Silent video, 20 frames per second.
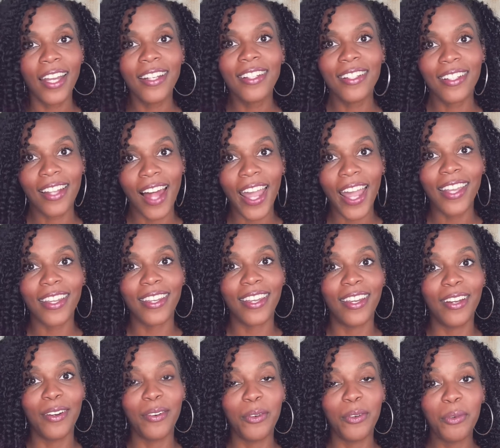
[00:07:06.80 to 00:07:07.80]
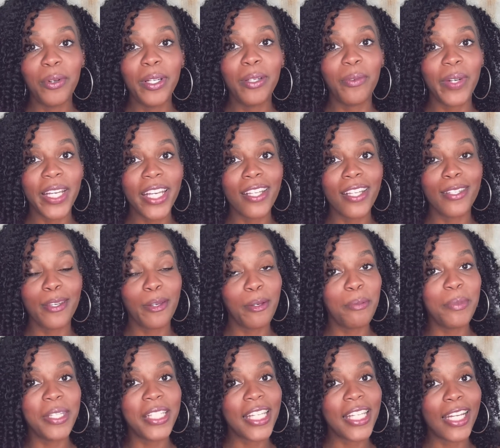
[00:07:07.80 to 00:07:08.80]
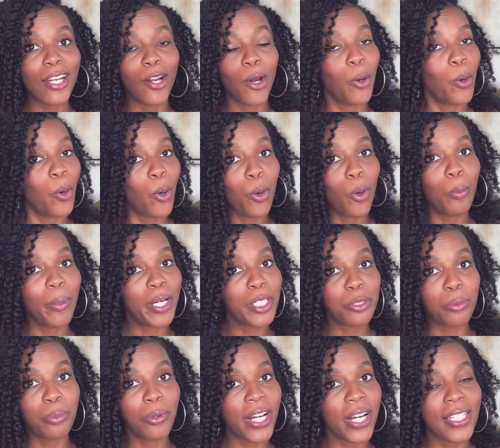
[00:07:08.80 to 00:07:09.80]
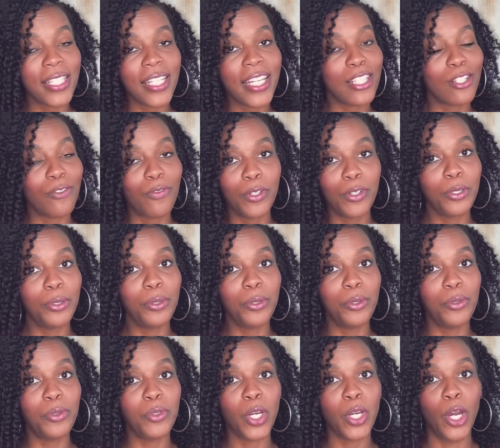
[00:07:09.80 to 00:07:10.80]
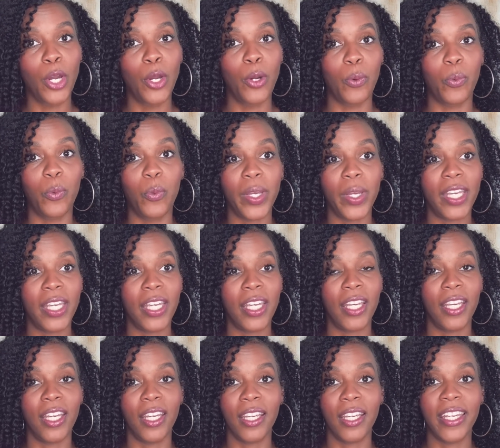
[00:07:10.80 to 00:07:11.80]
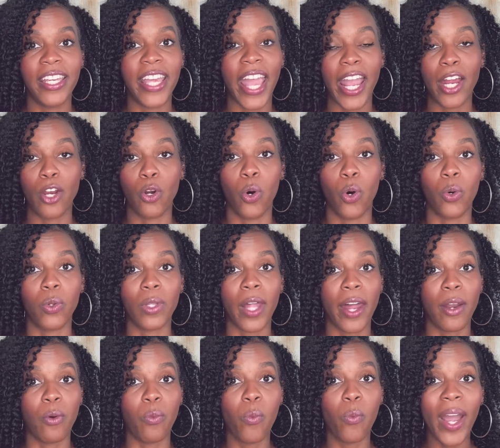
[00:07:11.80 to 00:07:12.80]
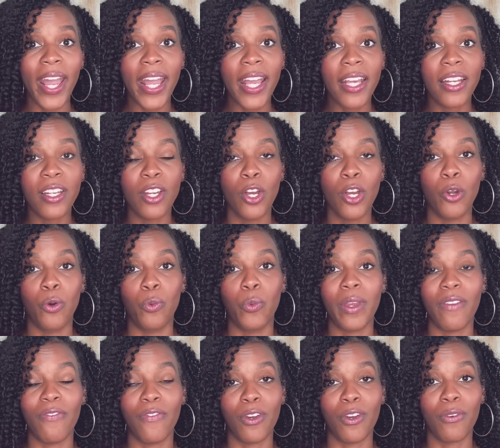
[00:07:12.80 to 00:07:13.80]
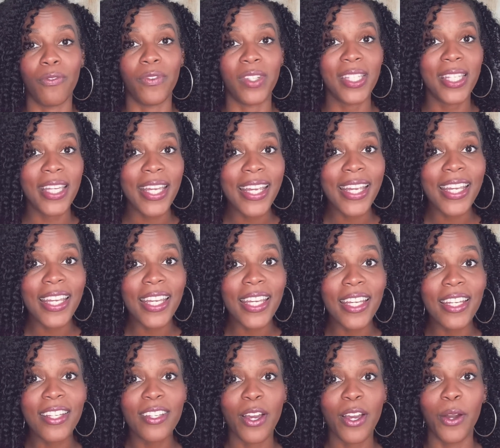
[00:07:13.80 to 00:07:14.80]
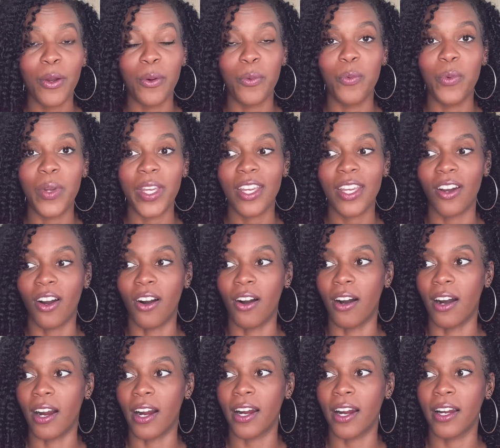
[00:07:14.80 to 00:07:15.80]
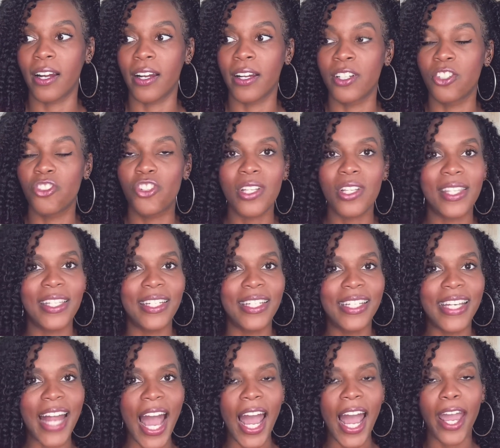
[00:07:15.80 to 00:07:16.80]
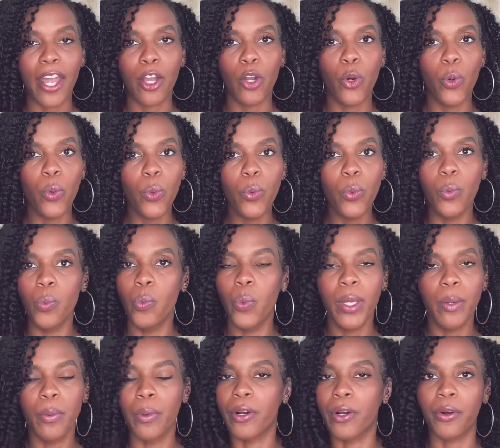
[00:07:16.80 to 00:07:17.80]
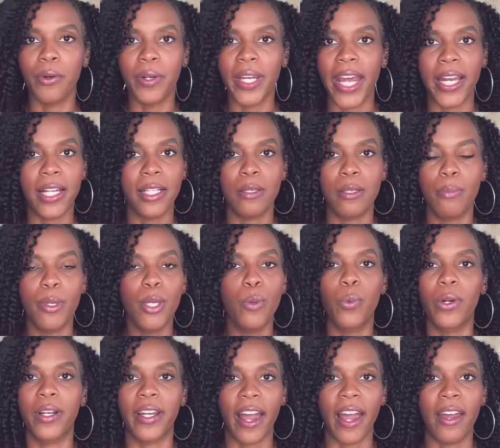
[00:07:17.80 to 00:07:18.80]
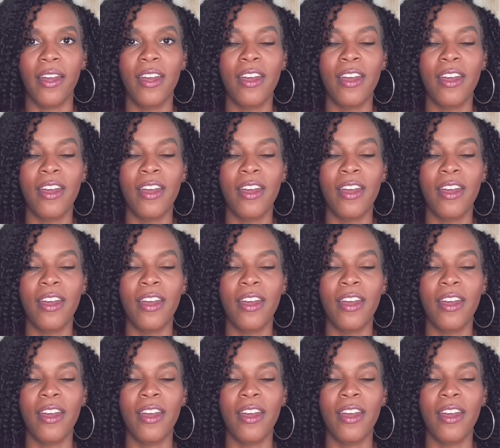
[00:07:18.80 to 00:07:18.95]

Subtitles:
of like when we as humans eat a whole bunch of processed food, we gain a whole lot of weight, we feel fatigued, we are just not who we were created to be. We're not